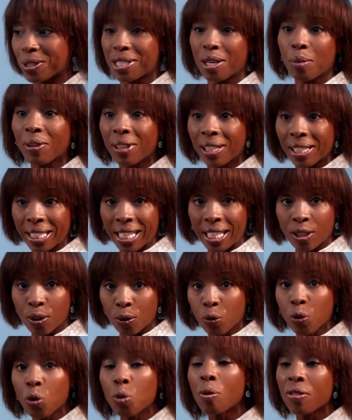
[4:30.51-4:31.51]
we're typically in
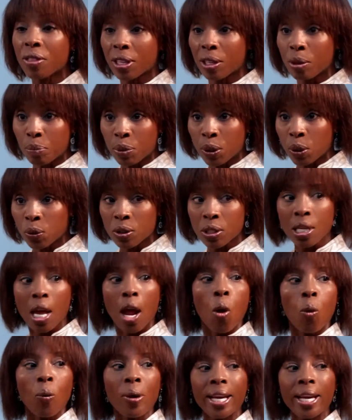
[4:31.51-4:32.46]
a room with computers.